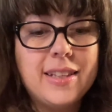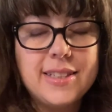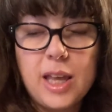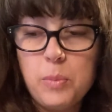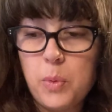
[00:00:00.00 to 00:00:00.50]
the
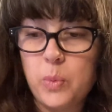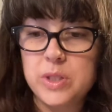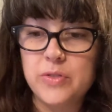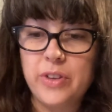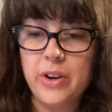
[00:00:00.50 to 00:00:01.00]
temple
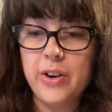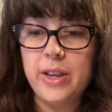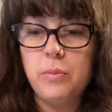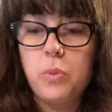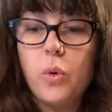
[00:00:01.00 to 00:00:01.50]
was
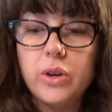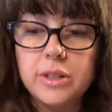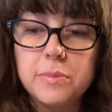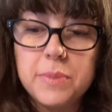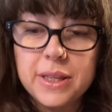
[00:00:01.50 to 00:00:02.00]
very
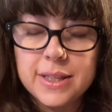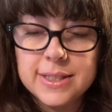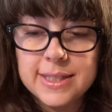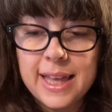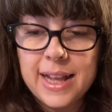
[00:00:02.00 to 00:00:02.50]
important
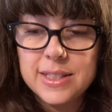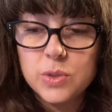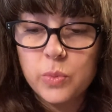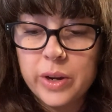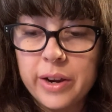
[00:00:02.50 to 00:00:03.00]
because
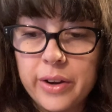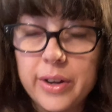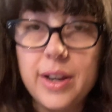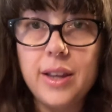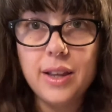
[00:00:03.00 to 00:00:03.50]
that's where